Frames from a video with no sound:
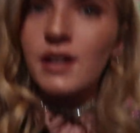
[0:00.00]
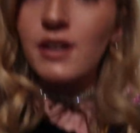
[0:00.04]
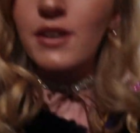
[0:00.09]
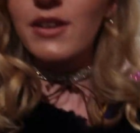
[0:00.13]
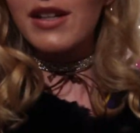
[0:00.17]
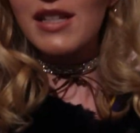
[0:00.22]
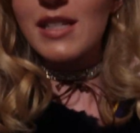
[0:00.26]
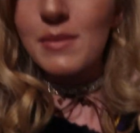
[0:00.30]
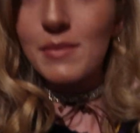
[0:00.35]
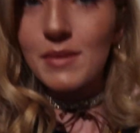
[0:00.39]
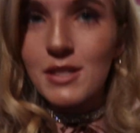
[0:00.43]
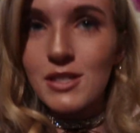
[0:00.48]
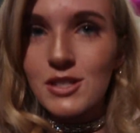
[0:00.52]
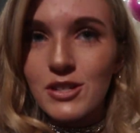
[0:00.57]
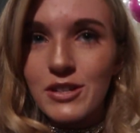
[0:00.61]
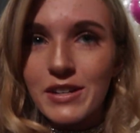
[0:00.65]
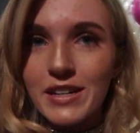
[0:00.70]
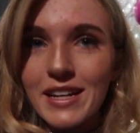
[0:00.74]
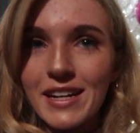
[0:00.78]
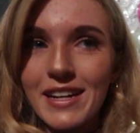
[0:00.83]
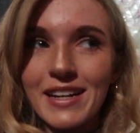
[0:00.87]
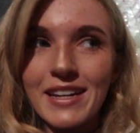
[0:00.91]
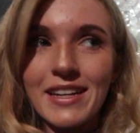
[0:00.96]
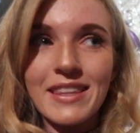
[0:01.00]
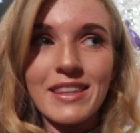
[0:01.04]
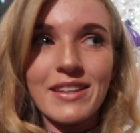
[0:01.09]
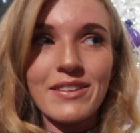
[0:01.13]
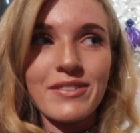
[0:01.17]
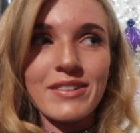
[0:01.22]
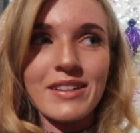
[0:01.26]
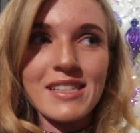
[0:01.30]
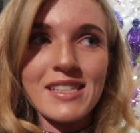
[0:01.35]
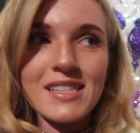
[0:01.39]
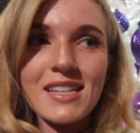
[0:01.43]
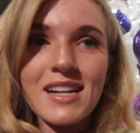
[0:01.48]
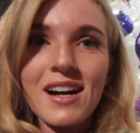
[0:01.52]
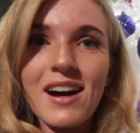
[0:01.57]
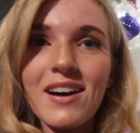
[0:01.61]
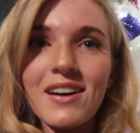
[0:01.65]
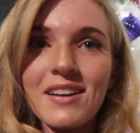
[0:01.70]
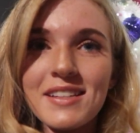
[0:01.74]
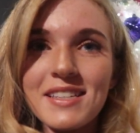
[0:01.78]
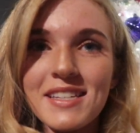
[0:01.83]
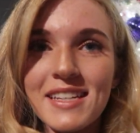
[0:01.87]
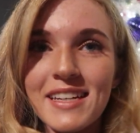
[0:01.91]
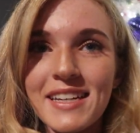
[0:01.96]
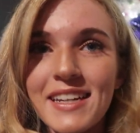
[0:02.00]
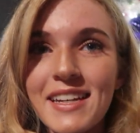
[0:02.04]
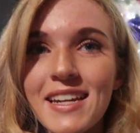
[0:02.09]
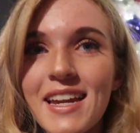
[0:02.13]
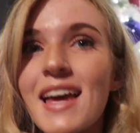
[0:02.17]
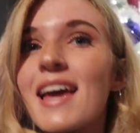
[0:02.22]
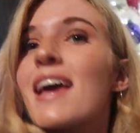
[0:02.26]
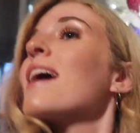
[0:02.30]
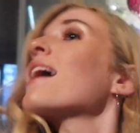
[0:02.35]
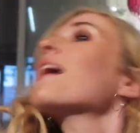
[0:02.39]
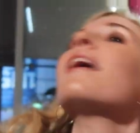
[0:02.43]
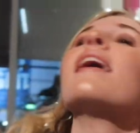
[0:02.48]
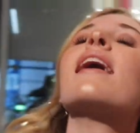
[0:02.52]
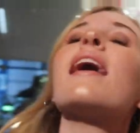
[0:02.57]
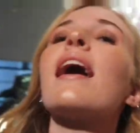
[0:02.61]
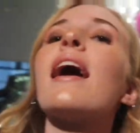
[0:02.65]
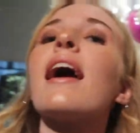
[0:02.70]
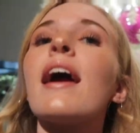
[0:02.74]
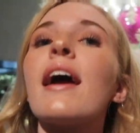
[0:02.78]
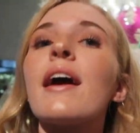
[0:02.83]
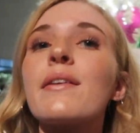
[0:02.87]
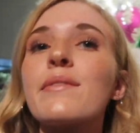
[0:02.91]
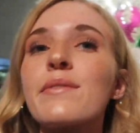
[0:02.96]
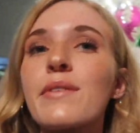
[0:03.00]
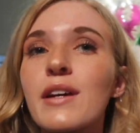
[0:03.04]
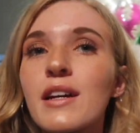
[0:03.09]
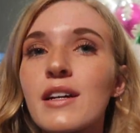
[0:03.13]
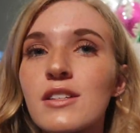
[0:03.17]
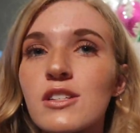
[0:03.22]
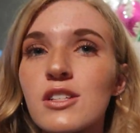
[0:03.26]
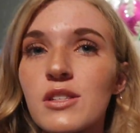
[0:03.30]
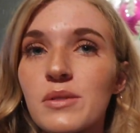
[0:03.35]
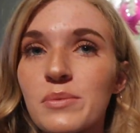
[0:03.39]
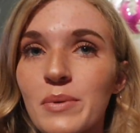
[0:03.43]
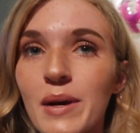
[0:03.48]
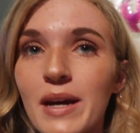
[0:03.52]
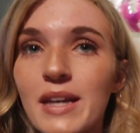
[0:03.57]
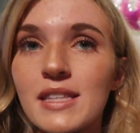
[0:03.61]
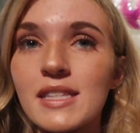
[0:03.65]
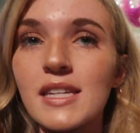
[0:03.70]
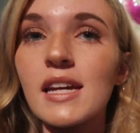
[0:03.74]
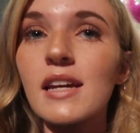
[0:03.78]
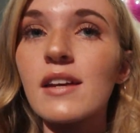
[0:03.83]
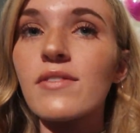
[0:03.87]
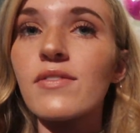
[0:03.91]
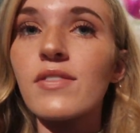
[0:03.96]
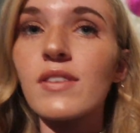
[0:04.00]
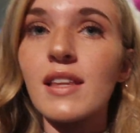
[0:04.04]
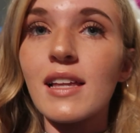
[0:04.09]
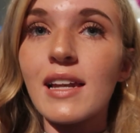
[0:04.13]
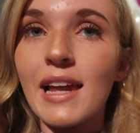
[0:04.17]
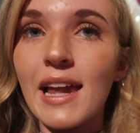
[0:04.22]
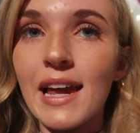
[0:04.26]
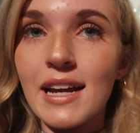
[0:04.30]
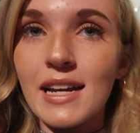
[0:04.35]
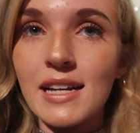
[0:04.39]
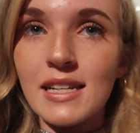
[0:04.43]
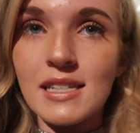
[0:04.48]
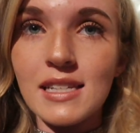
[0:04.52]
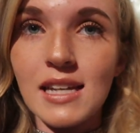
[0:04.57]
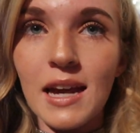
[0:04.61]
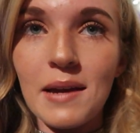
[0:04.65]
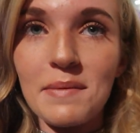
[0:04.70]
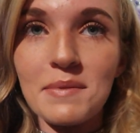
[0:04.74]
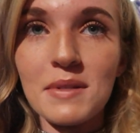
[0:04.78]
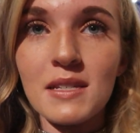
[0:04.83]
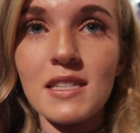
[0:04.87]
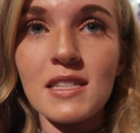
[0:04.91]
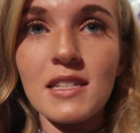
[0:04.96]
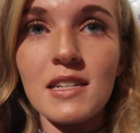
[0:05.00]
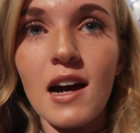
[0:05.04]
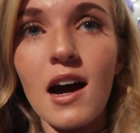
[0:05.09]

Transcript: Christmas tree in the Ritz-Carlton, and we are just waiting for the Lakers game to